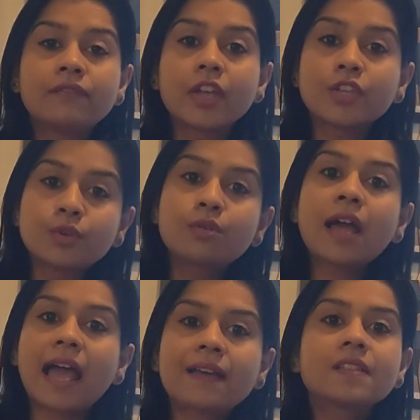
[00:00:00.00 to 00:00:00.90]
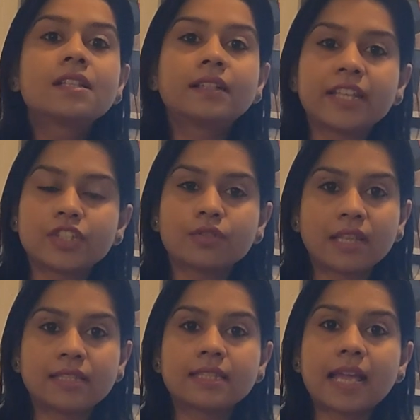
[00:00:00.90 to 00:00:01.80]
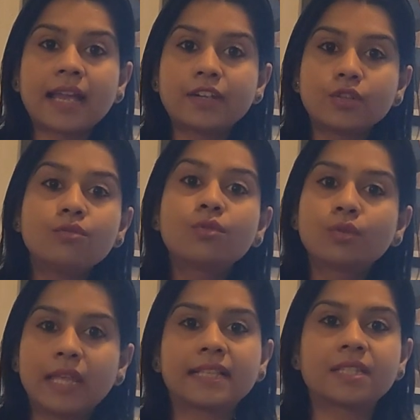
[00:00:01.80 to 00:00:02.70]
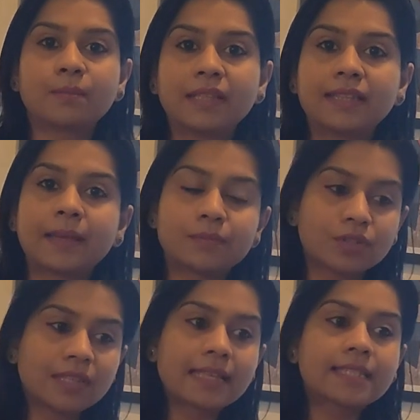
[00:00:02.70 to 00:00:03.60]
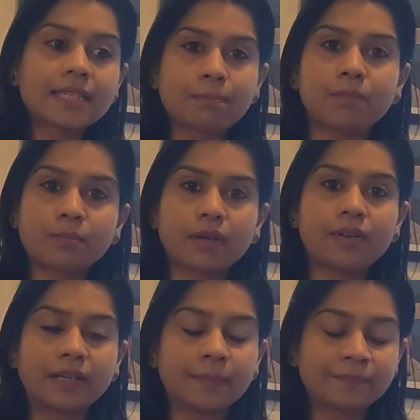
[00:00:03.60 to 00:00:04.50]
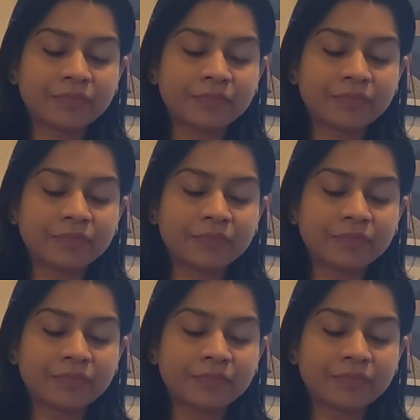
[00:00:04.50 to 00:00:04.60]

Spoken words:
where you have certain strengths and you could exhibit them. So that's step number one.